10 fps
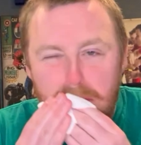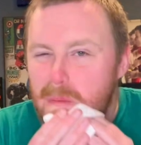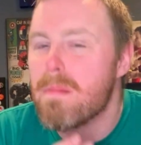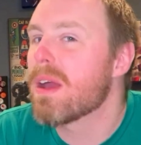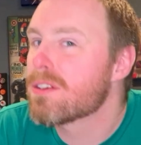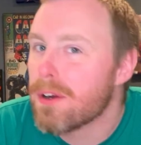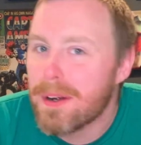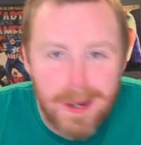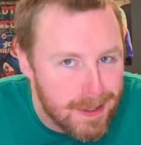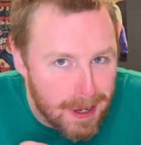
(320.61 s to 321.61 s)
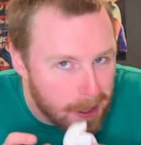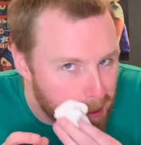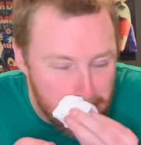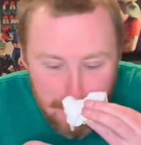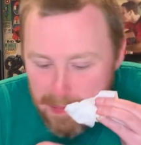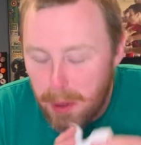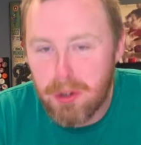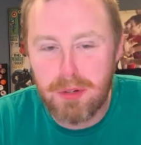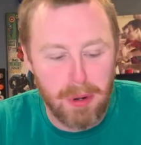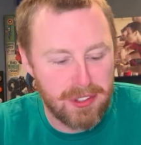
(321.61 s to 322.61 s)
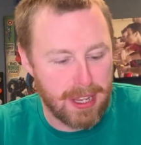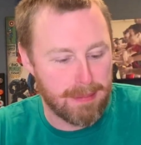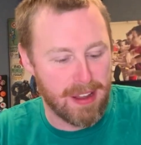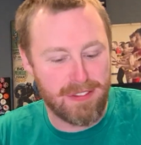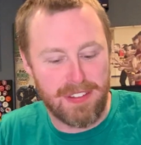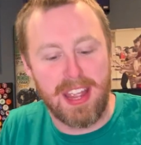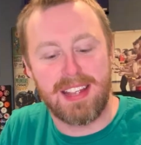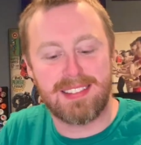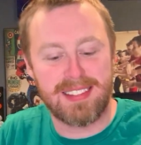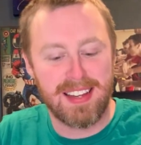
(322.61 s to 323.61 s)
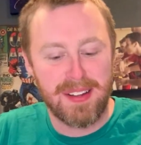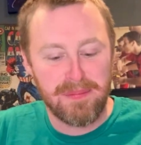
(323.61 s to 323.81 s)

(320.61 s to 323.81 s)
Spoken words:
You make sure there's no schmutz on my face.